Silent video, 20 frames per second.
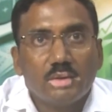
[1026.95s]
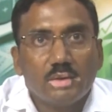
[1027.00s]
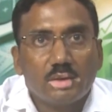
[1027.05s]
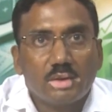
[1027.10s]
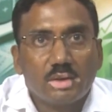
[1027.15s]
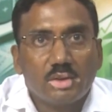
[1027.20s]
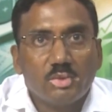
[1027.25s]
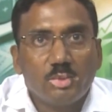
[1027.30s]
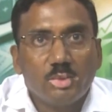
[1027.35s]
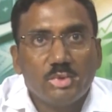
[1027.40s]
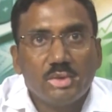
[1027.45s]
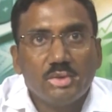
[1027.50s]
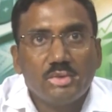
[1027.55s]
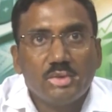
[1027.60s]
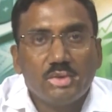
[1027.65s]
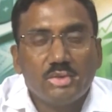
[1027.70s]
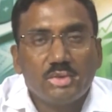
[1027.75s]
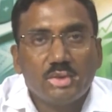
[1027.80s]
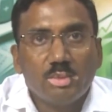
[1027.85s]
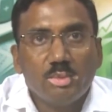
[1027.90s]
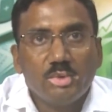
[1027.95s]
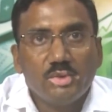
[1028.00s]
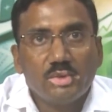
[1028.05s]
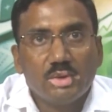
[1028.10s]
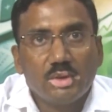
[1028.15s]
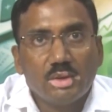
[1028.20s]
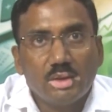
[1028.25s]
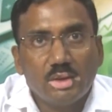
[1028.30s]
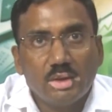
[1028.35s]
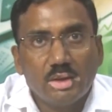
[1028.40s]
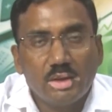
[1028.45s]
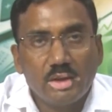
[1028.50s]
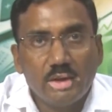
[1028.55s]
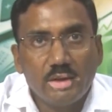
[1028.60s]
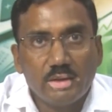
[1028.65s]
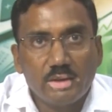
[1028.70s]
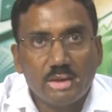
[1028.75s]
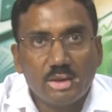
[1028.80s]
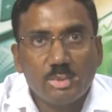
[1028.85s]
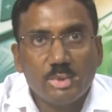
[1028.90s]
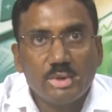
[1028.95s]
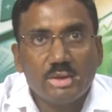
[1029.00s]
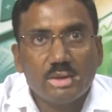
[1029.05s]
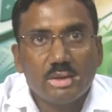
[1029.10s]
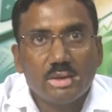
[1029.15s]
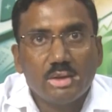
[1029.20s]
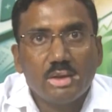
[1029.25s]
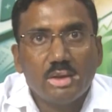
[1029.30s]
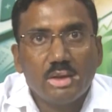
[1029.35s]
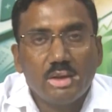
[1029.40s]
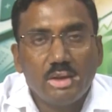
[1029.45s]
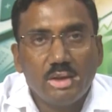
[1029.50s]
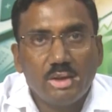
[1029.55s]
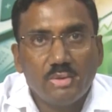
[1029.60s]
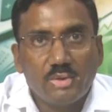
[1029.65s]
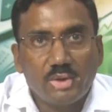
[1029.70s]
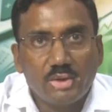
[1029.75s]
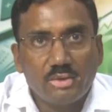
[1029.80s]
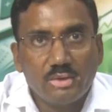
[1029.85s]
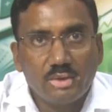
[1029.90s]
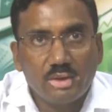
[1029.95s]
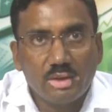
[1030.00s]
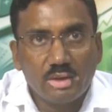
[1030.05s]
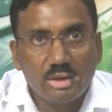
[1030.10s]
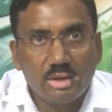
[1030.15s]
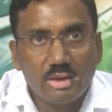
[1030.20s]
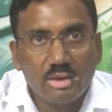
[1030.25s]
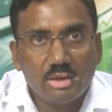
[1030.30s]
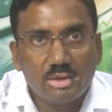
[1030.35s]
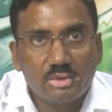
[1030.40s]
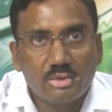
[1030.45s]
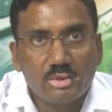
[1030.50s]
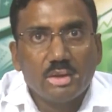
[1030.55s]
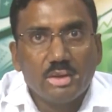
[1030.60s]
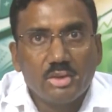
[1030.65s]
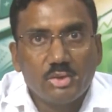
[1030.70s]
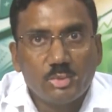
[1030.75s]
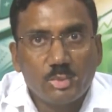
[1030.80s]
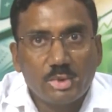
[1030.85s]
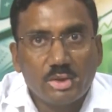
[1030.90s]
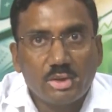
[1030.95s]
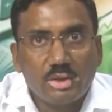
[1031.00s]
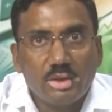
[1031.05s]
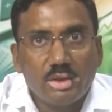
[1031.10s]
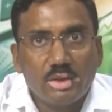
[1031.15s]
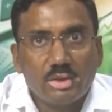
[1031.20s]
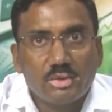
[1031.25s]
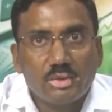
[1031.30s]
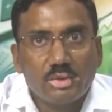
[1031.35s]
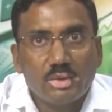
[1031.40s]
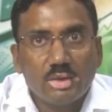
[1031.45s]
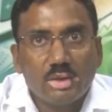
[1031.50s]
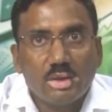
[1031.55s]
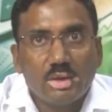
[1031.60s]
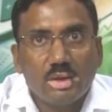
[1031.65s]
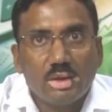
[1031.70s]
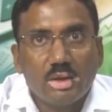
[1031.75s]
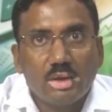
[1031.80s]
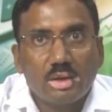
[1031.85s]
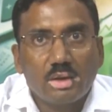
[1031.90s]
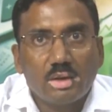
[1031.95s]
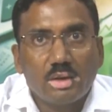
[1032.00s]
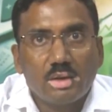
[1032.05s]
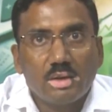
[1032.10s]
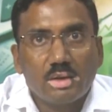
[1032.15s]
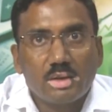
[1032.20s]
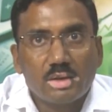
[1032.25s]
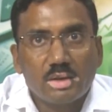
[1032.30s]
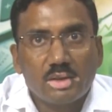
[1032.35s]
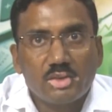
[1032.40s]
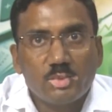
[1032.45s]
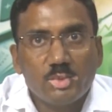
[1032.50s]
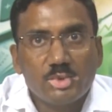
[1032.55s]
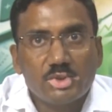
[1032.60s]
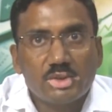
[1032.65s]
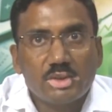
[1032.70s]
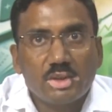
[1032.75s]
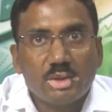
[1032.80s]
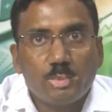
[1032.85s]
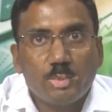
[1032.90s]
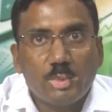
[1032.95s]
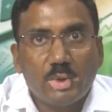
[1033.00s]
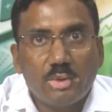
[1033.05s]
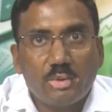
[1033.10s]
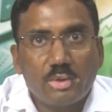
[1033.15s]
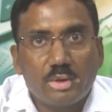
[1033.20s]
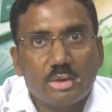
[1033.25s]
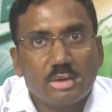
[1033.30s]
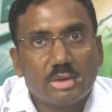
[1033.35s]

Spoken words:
transmission system is the related with the differential gears, spur gears or transmission of power.